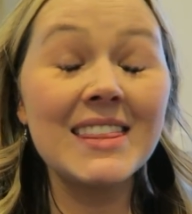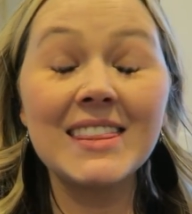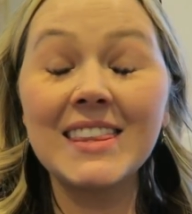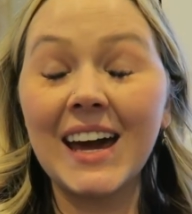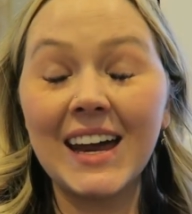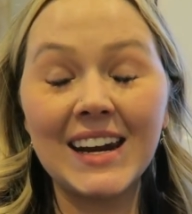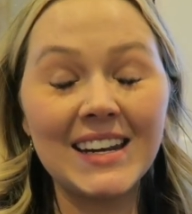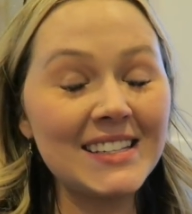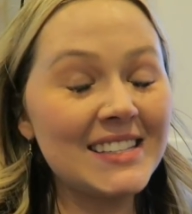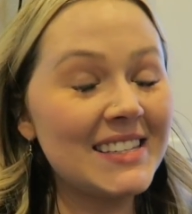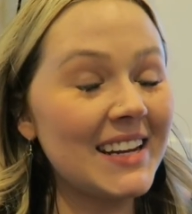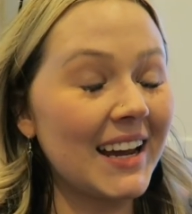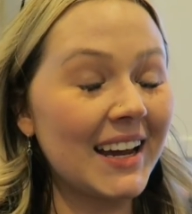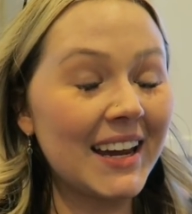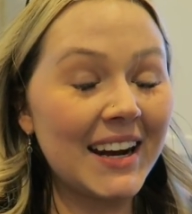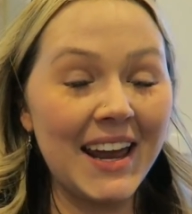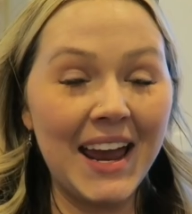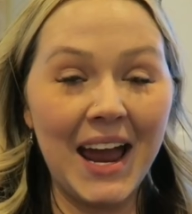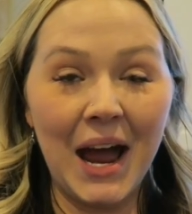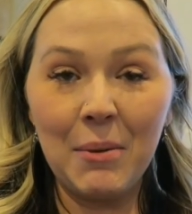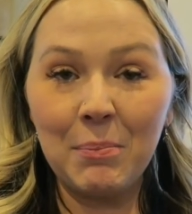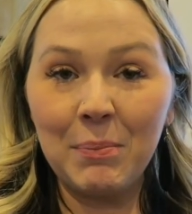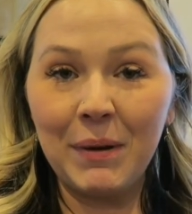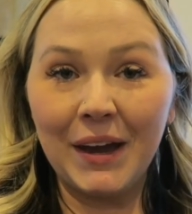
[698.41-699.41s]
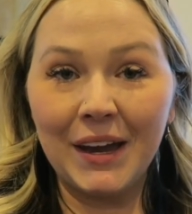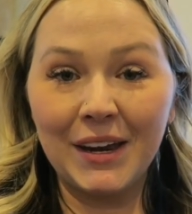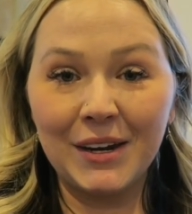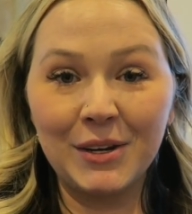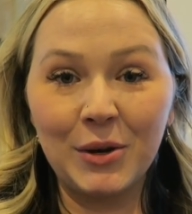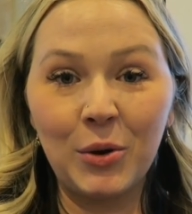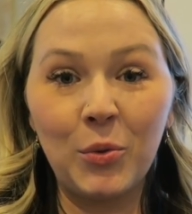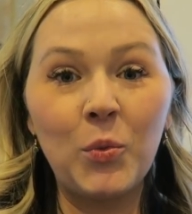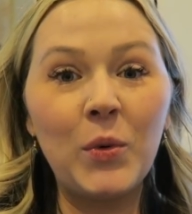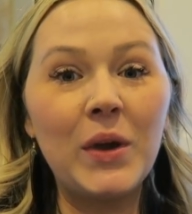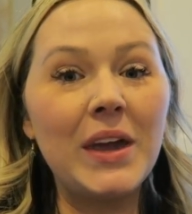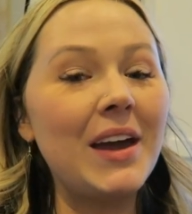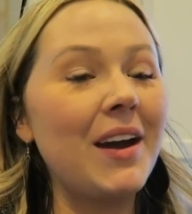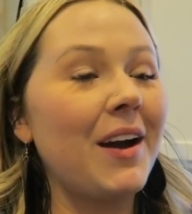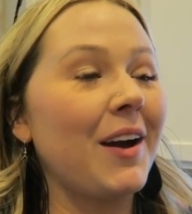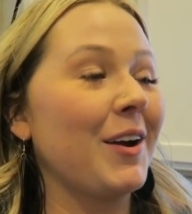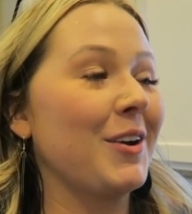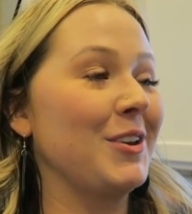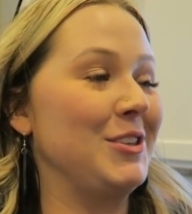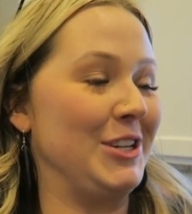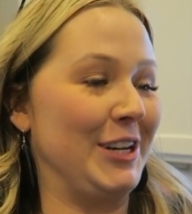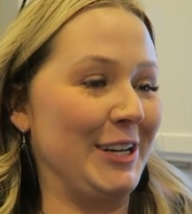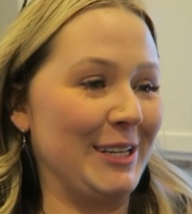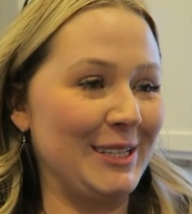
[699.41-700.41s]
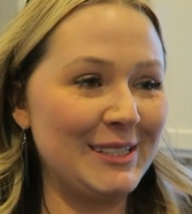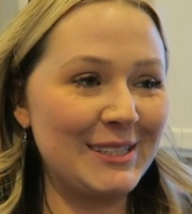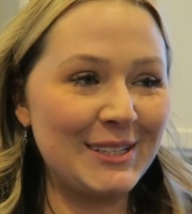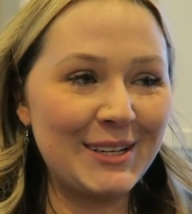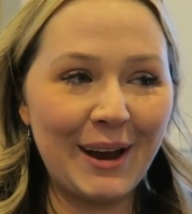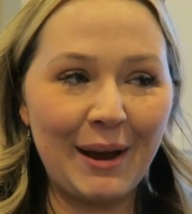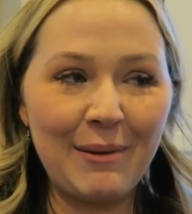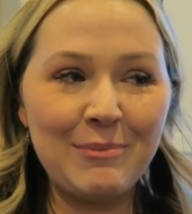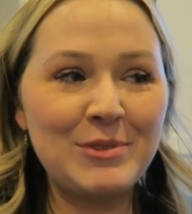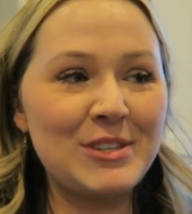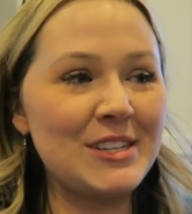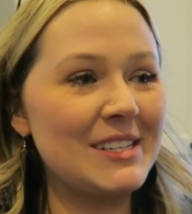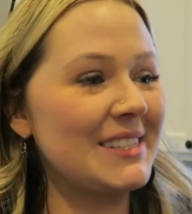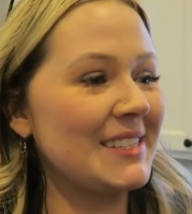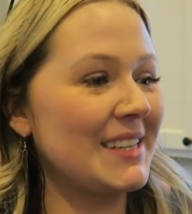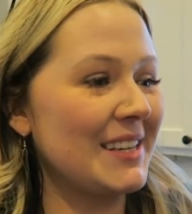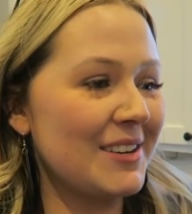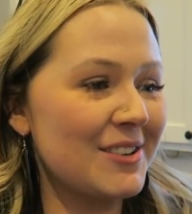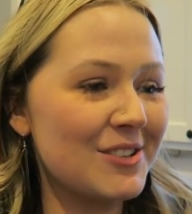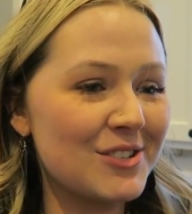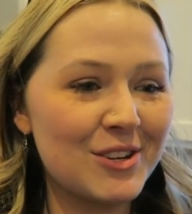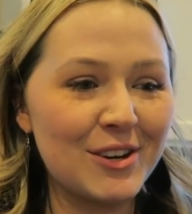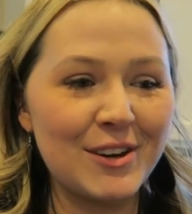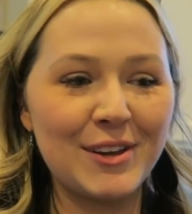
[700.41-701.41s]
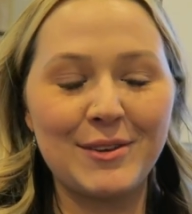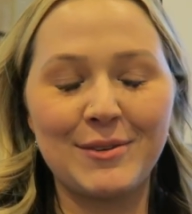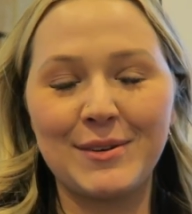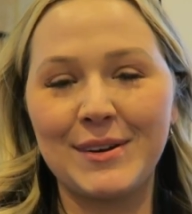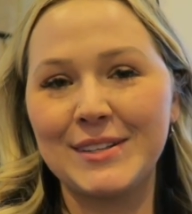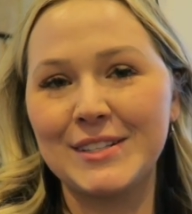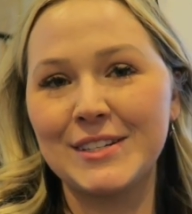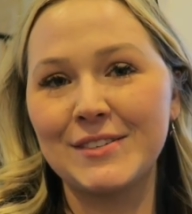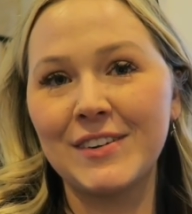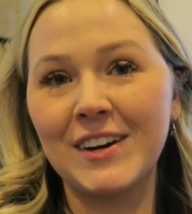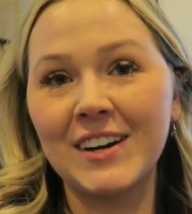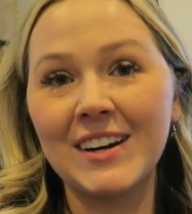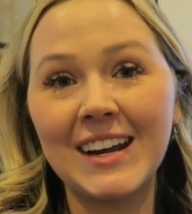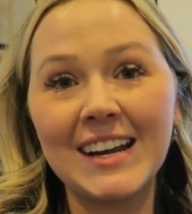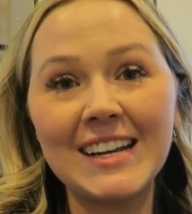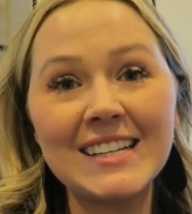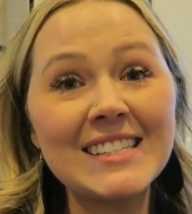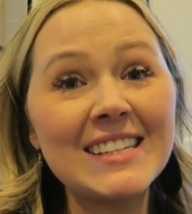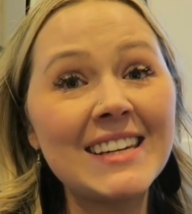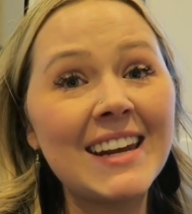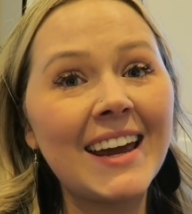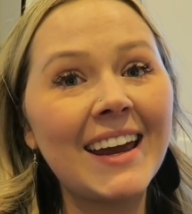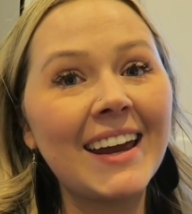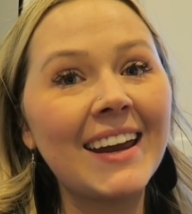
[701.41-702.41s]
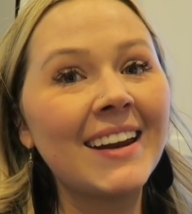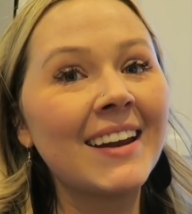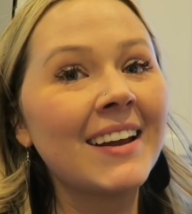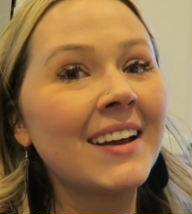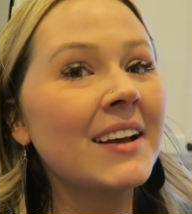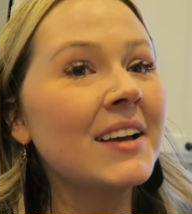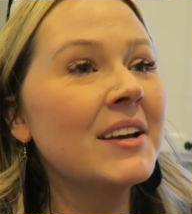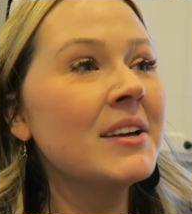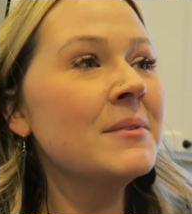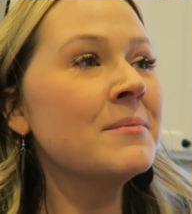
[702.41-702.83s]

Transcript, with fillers: That is not gonna happen. We are just, I'm just gonna show you the rest of our night tonight.